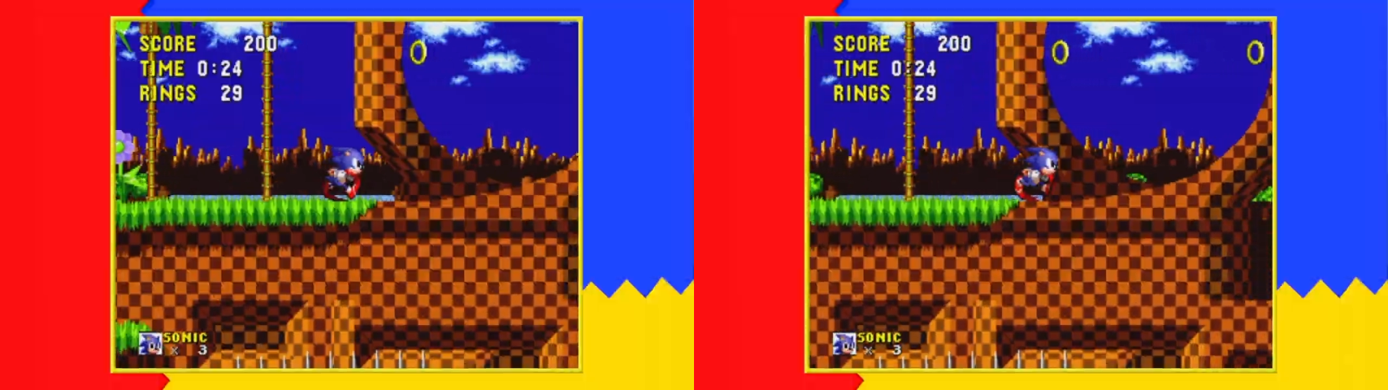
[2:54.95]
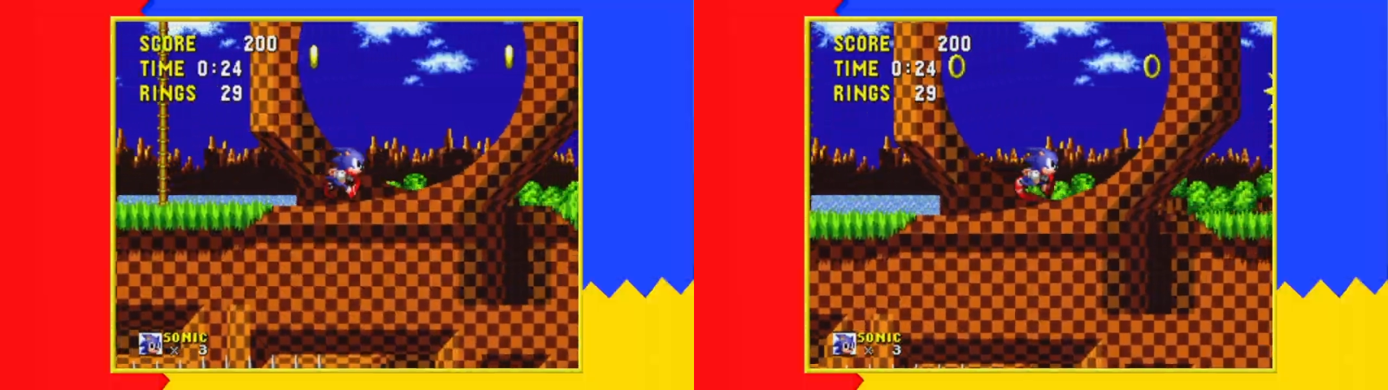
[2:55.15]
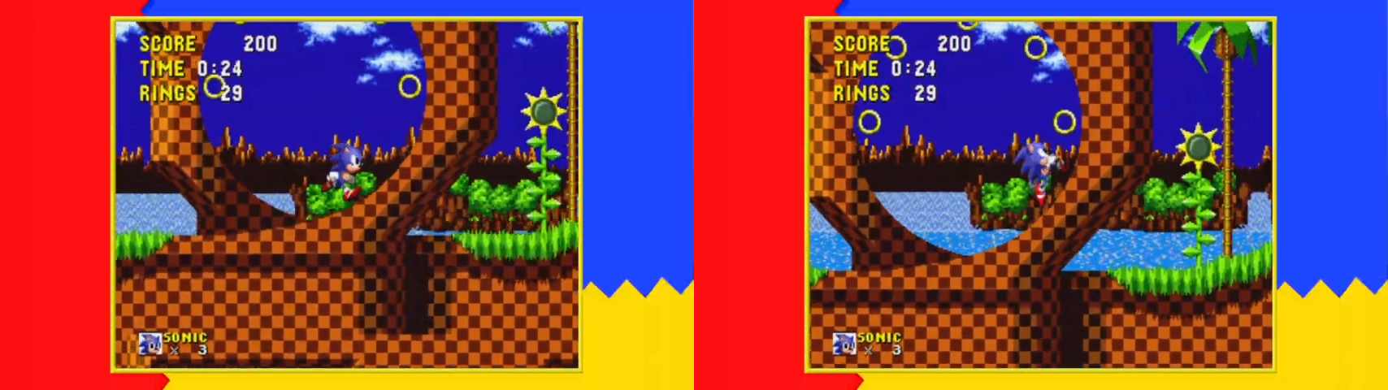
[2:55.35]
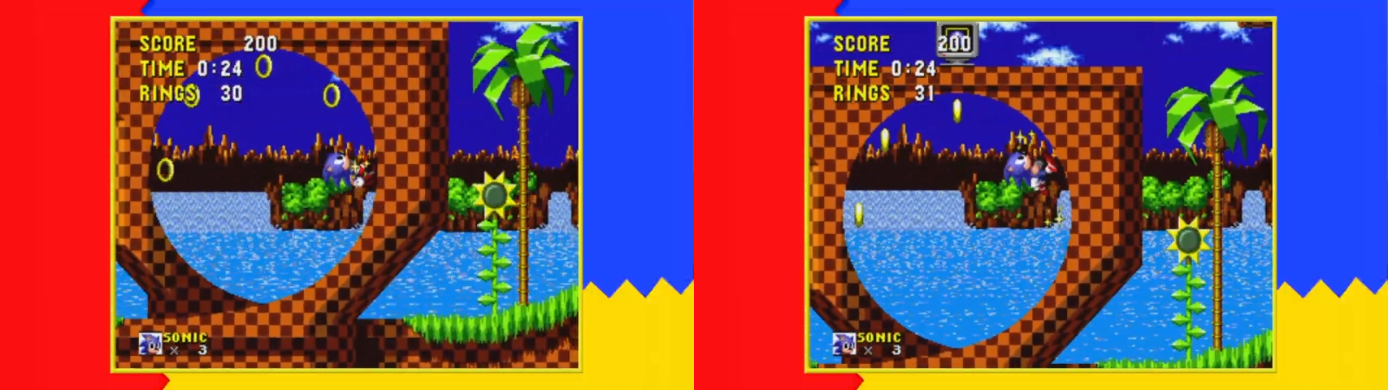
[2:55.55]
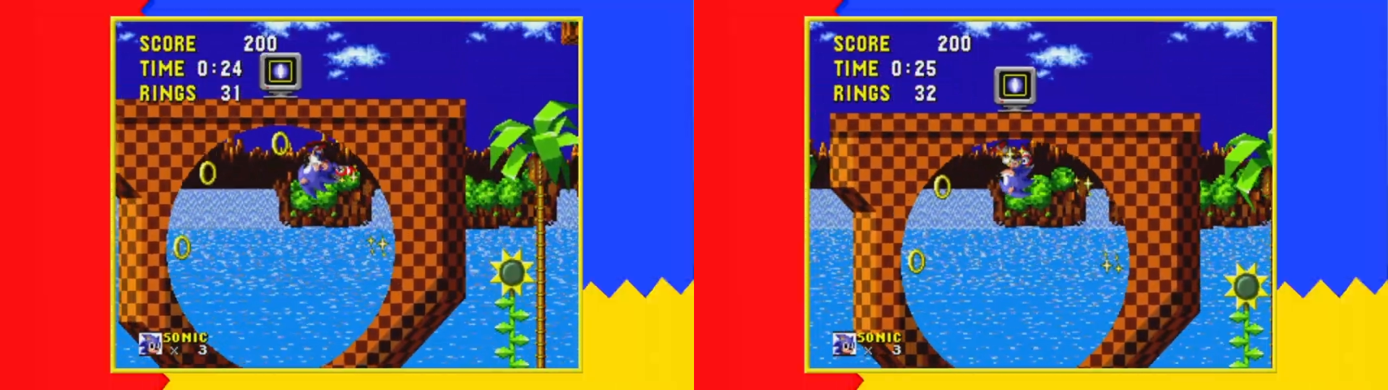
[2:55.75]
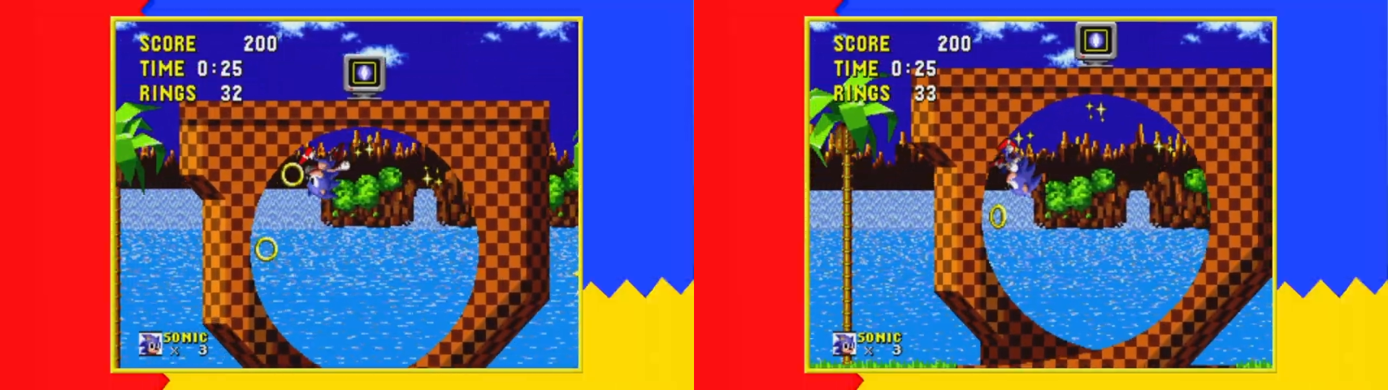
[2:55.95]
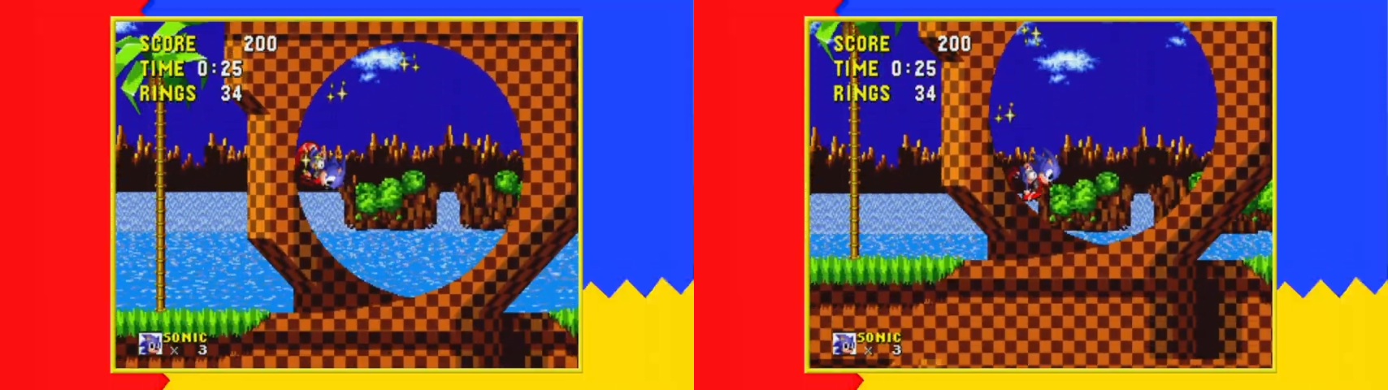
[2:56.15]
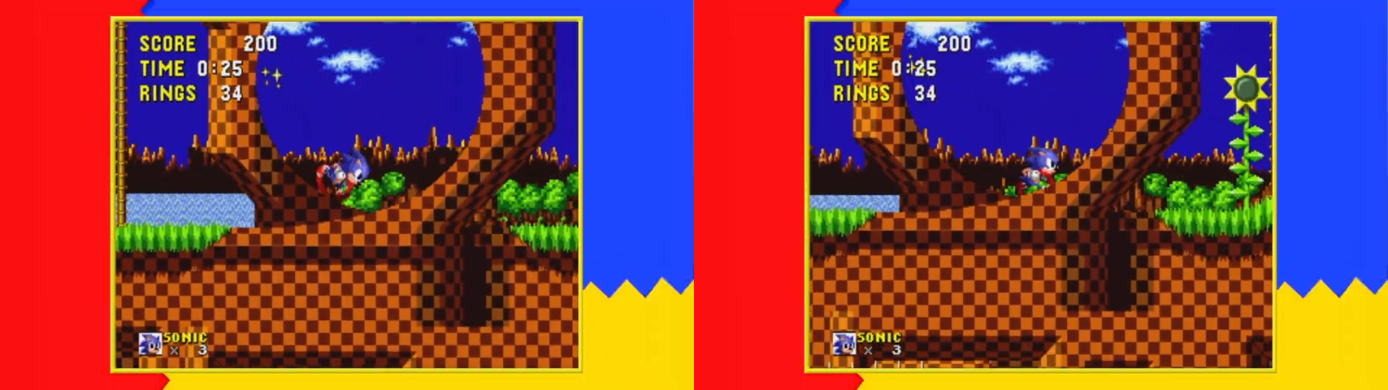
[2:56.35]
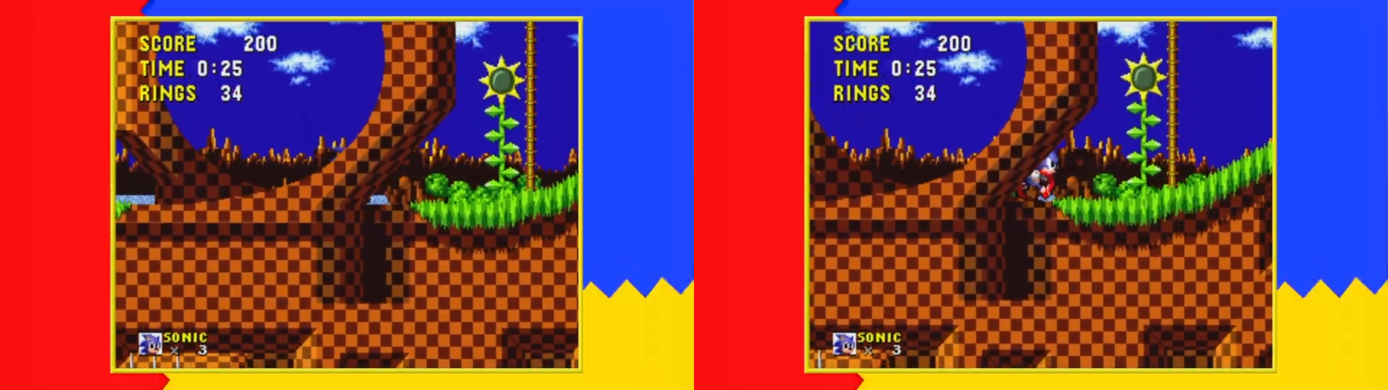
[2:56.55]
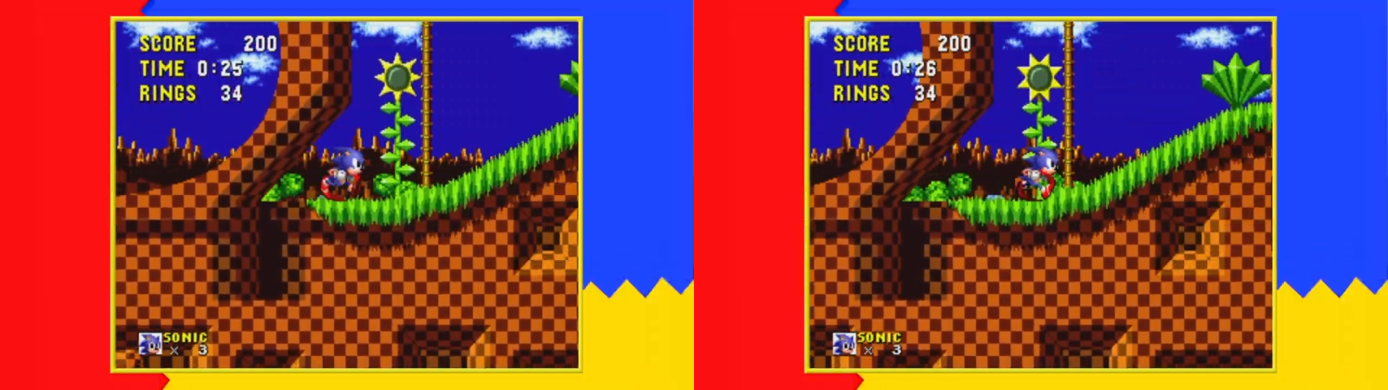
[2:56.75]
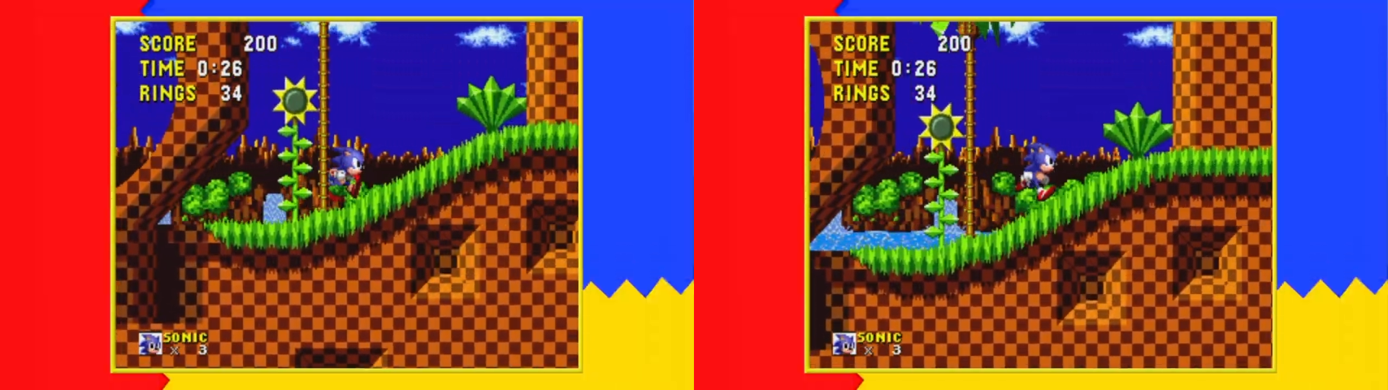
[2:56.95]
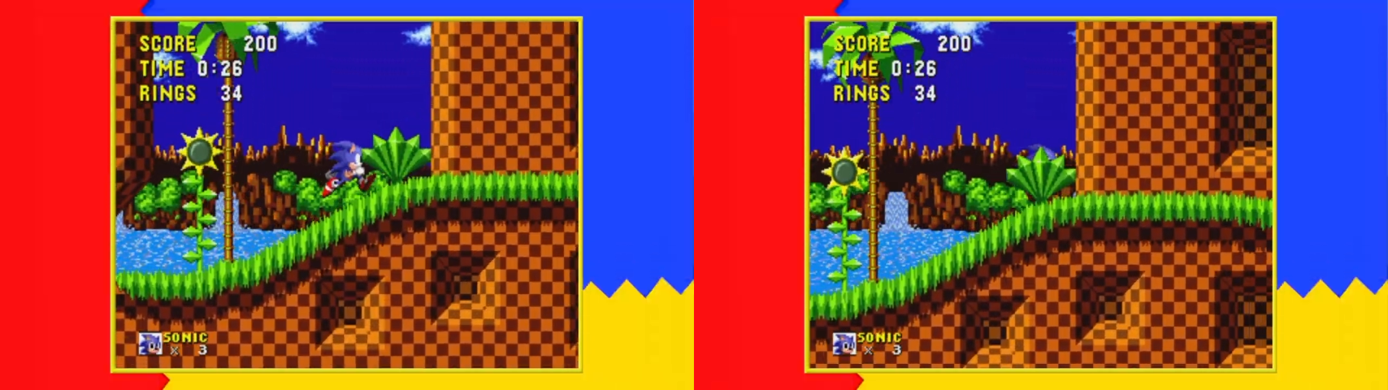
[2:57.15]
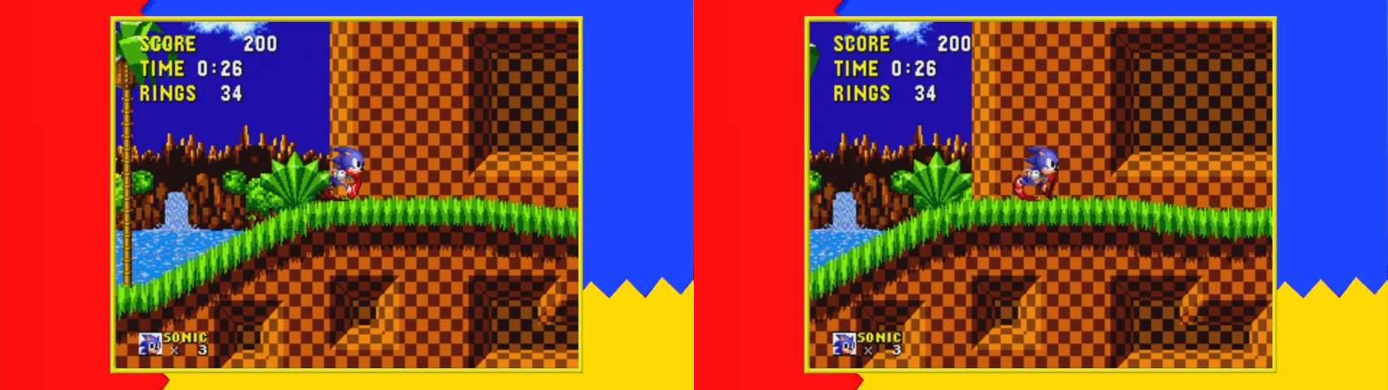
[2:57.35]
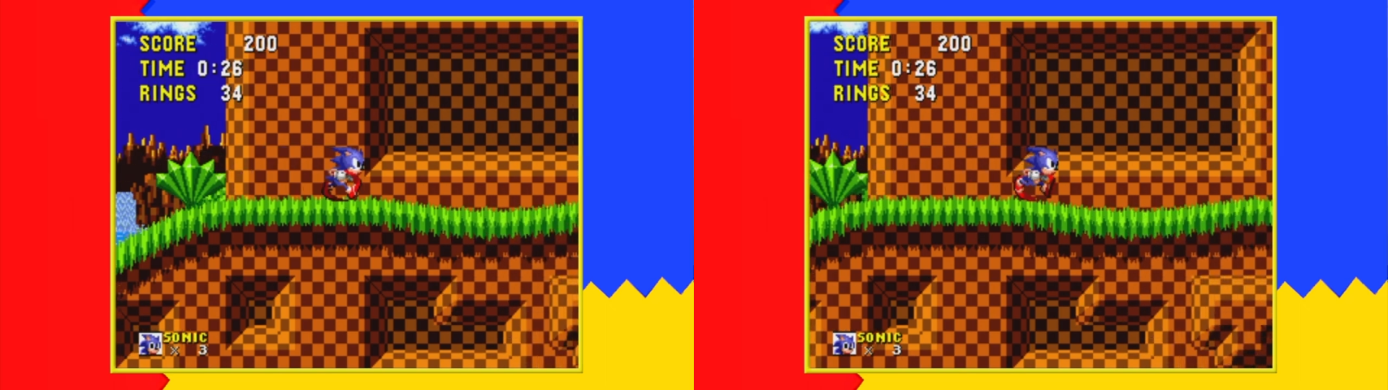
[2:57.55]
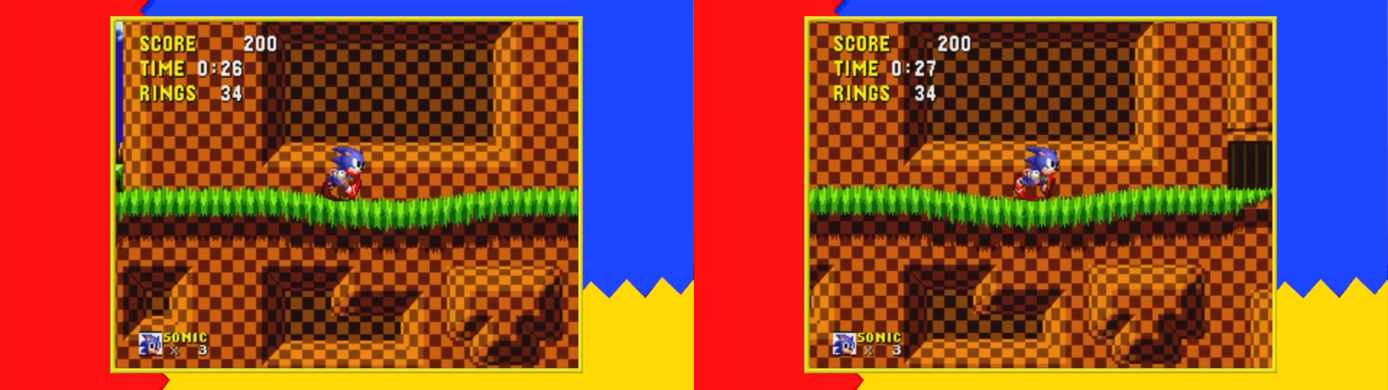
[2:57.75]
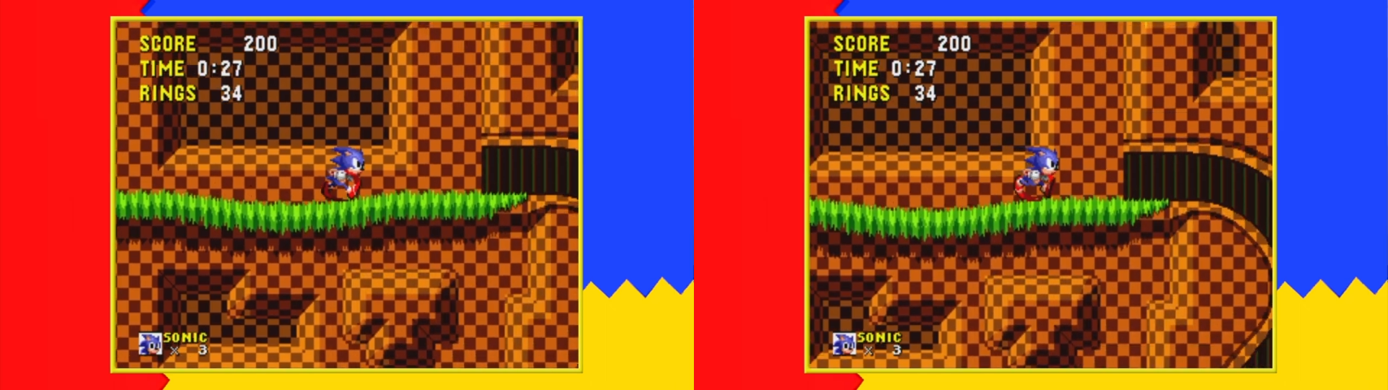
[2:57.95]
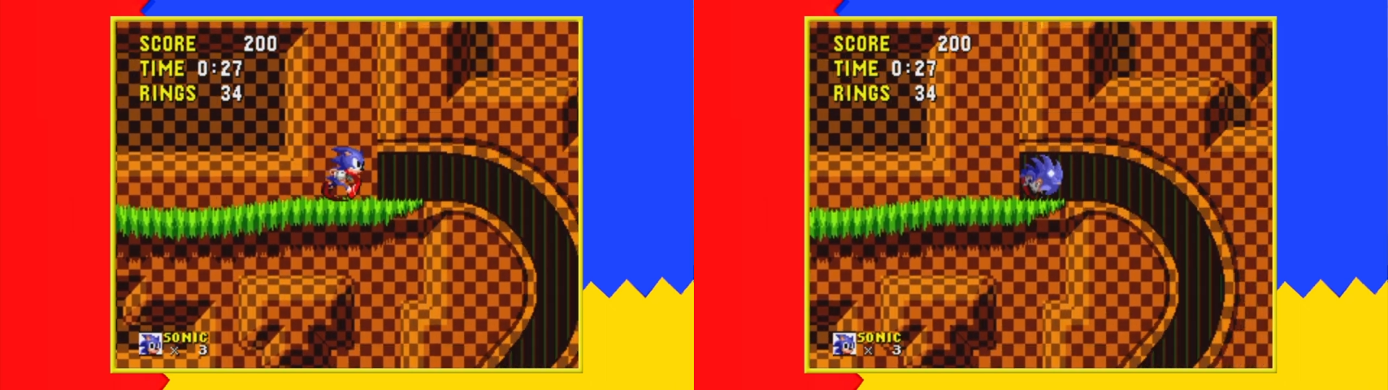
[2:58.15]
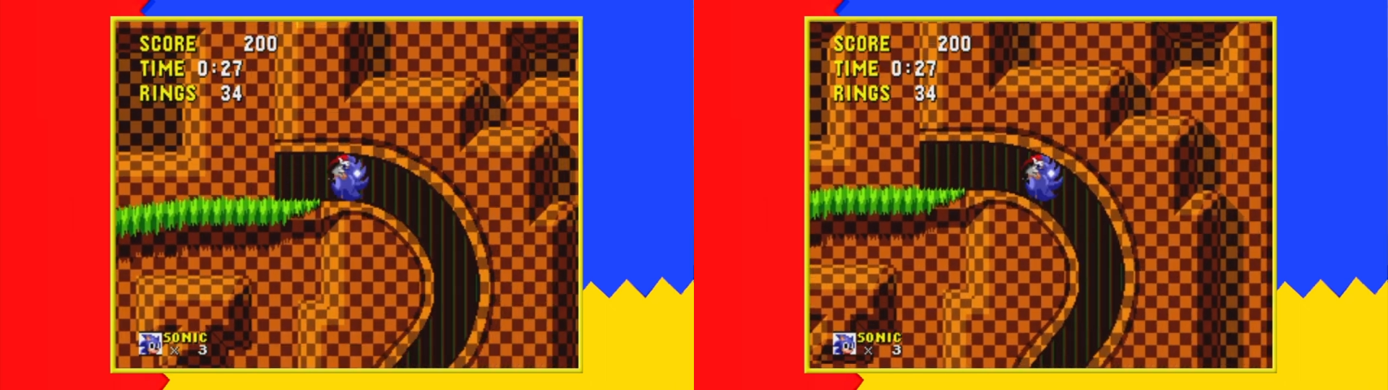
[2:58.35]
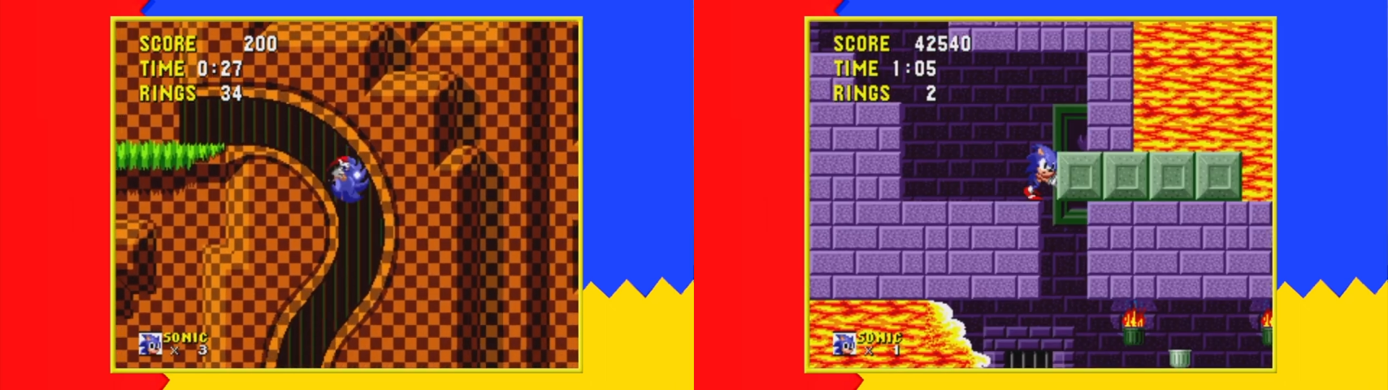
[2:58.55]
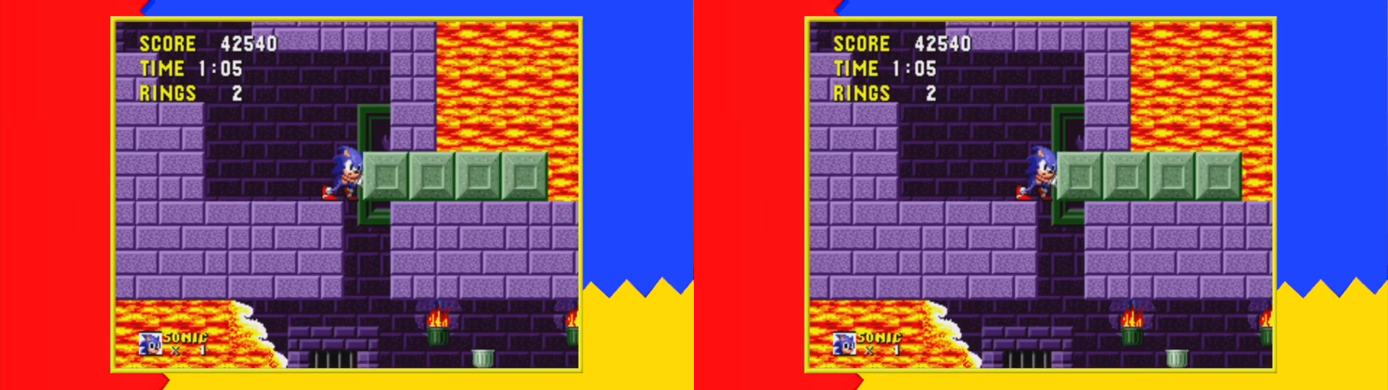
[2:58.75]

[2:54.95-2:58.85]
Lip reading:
No face is visible, so there are no lips to read.